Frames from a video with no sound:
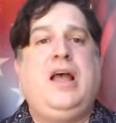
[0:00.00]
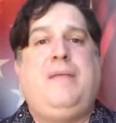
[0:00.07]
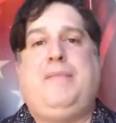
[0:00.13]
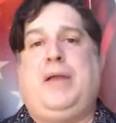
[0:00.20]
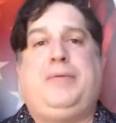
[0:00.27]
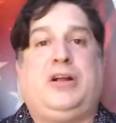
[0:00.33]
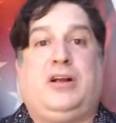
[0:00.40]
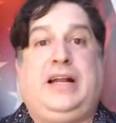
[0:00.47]

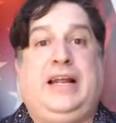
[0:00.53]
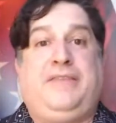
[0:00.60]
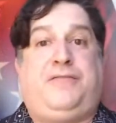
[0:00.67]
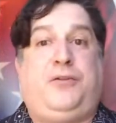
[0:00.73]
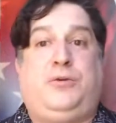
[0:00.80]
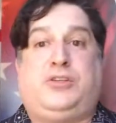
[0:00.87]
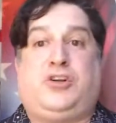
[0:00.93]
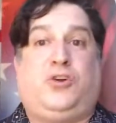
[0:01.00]
Maybe you're an
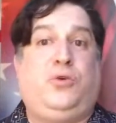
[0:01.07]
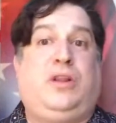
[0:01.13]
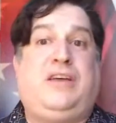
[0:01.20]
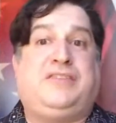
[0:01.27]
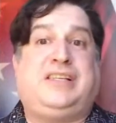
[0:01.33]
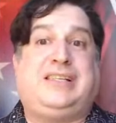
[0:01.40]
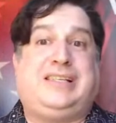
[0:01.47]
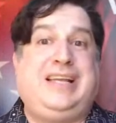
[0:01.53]
influencer who
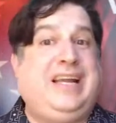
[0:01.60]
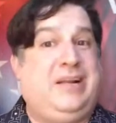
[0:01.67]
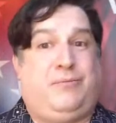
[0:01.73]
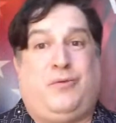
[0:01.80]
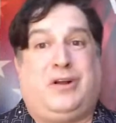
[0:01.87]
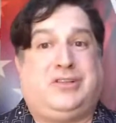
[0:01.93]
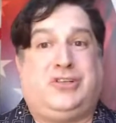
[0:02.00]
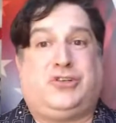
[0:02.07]
loves to sing and
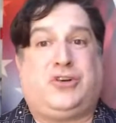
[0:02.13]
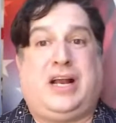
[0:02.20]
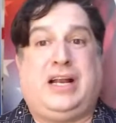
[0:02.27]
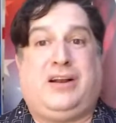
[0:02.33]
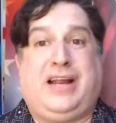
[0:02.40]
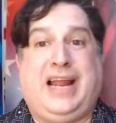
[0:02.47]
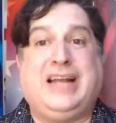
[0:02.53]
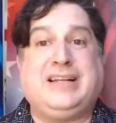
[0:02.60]
wants to try
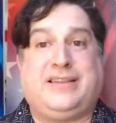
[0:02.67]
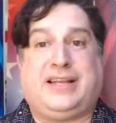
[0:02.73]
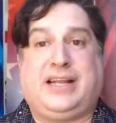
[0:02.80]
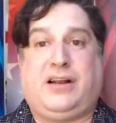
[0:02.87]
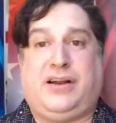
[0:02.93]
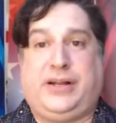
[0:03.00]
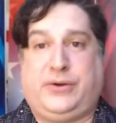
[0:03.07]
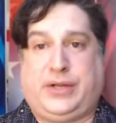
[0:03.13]
your hand at the
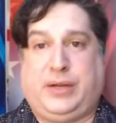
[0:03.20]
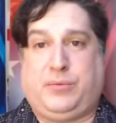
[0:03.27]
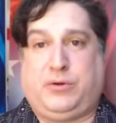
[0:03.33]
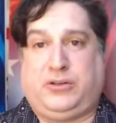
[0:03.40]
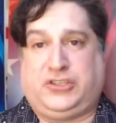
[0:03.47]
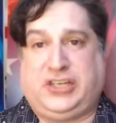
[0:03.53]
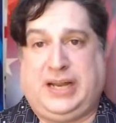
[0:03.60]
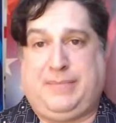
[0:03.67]
Karaoke
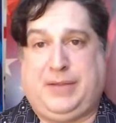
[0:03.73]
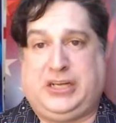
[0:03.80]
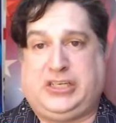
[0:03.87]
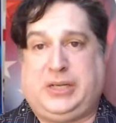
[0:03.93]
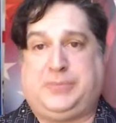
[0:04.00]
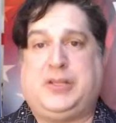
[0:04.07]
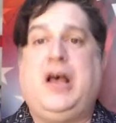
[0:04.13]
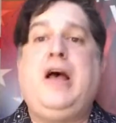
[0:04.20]
World
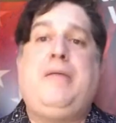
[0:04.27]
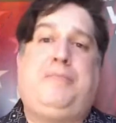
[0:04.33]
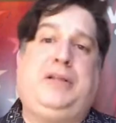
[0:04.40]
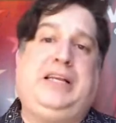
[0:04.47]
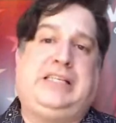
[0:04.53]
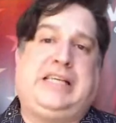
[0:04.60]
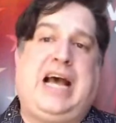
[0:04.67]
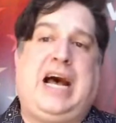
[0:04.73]
Championships.
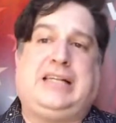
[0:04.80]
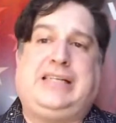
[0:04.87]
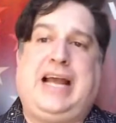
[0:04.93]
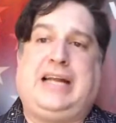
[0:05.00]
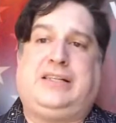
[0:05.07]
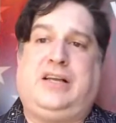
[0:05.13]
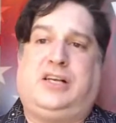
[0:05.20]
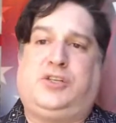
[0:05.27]
Please
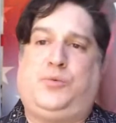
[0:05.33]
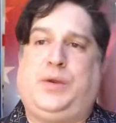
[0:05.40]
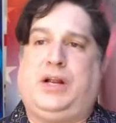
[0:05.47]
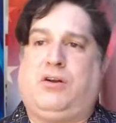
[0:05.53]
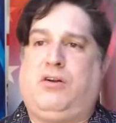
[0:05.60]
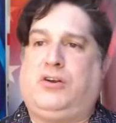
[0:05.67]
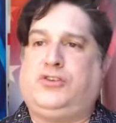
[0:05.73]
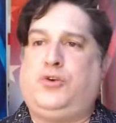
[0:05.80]
contact us. We
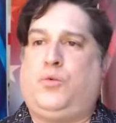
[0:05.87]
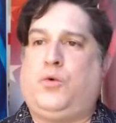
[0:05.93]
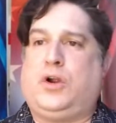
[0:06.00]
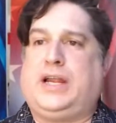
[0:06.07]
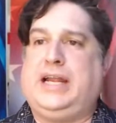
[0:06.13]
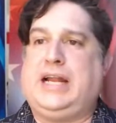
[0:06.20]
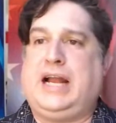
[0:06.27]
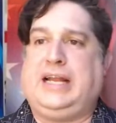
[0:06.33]
are also
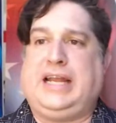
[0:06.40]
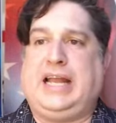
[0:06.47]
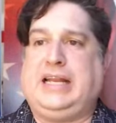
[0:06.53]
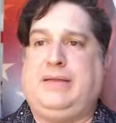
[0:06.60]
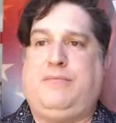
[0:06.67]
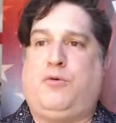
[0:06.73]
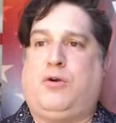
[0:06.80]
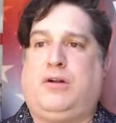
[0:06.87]
working on
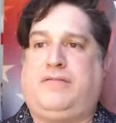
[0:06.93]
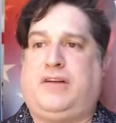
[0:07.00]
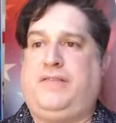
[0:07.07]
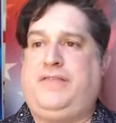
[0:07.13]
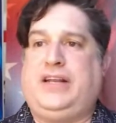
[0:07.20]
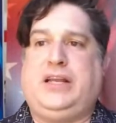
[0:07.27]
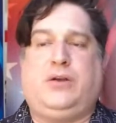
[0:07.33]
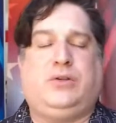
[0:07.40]
getting more of our
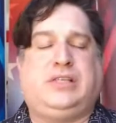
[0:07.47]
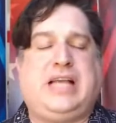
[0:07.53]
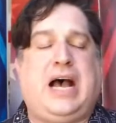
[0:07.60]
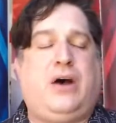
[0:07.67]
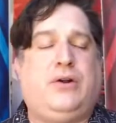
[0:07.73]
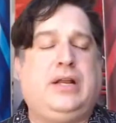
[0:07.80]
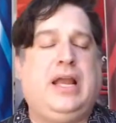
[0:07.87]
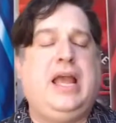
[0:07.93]
videos
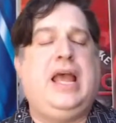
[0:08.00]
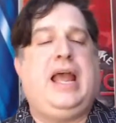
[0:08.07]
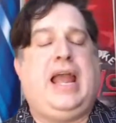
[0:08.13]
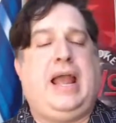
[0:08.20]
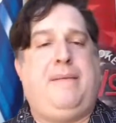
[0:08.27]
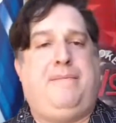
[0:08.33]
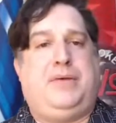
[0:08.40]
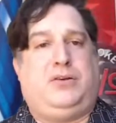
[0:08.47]
out
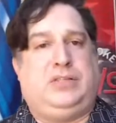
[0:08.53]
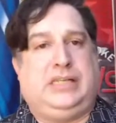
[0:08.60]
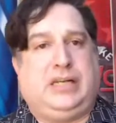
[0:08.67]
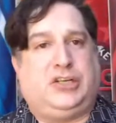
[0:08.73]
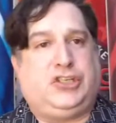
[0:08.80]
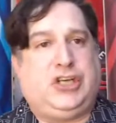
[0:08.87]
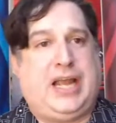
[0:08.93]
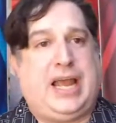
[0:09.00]
and building a
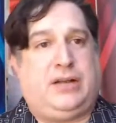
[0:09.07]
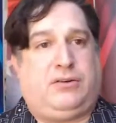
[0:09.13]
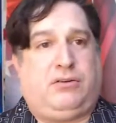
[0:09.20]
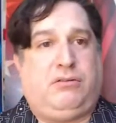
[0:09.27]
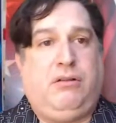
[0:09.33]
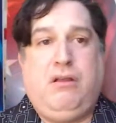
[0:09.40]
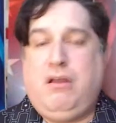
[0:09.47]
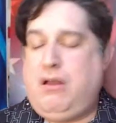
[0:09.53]

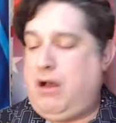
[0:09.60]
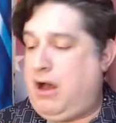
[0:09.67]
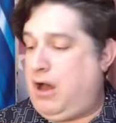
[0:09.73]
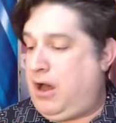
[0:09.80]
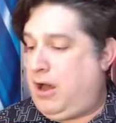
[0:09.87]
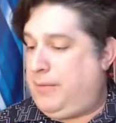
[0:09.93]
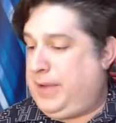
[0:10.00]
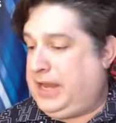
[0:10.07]
channel
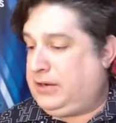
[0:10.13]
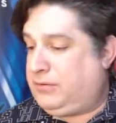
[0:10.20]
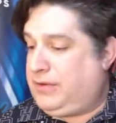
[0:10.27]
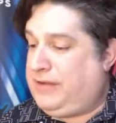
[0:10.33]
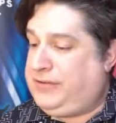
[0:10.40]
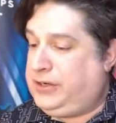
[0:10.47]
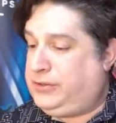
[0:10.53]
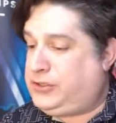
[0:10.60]
and a
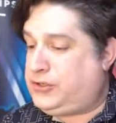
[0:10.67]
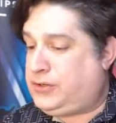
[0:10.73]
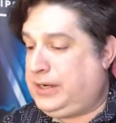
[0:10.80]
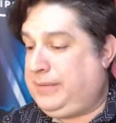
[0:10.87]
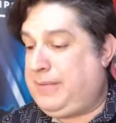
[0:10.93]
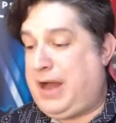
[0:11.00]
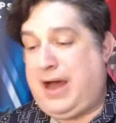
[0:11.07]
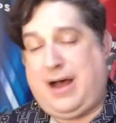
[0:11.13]
revenue
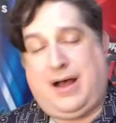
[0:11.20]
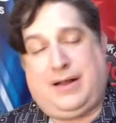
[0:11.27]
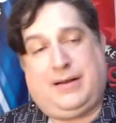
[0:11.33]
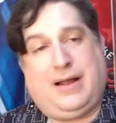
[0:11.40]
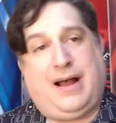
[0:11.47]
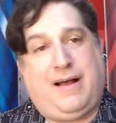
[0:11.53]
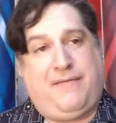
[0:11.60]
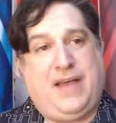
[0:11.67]
stream on
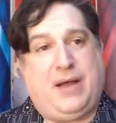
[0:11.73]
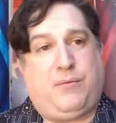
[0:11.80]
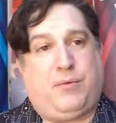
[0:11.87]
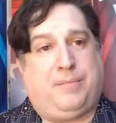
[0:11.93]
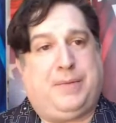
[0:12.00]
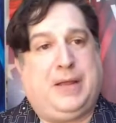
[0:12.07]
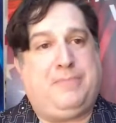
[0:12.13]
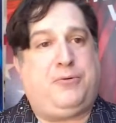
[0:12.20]
that,
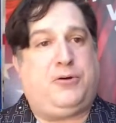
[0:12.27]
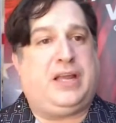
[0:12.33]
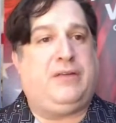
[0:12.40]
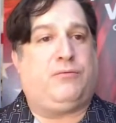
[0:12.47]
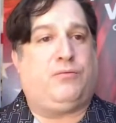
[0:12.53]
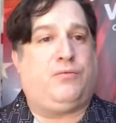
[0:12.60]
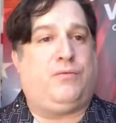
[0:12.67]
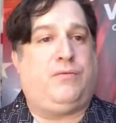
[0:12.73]
where people
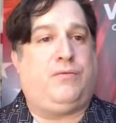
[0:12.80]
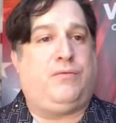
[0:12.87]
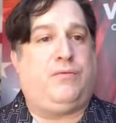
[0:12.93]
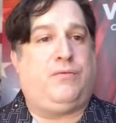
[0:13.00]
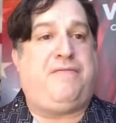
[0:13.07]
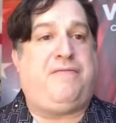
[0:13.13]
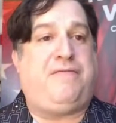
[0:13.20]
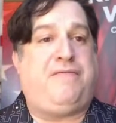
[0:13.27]
can
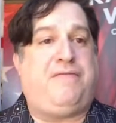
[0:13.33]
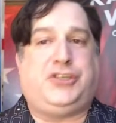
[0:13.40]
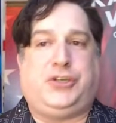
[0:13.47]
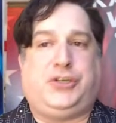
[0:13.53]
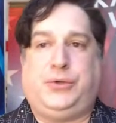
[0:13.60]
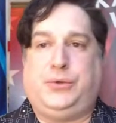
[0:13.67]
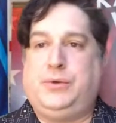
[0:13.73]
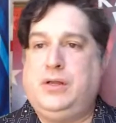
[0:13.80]
find
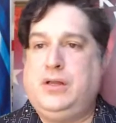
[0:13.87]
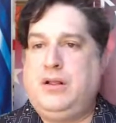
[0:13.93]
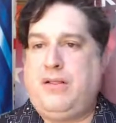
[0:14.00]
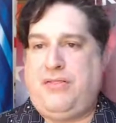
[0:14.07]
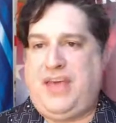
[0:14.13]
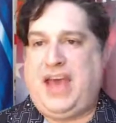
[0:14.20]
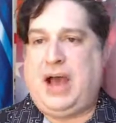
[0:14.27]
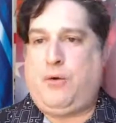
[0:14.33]
you
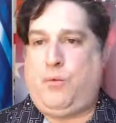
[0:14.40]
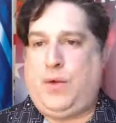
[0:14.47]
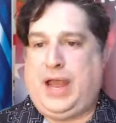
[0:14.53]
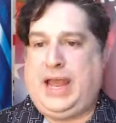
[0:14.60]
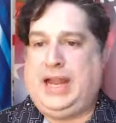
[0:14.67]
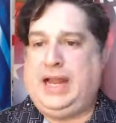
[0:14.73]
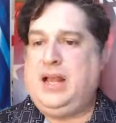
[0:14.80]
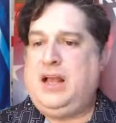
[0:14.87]
that
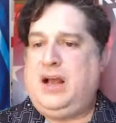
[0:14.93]
way.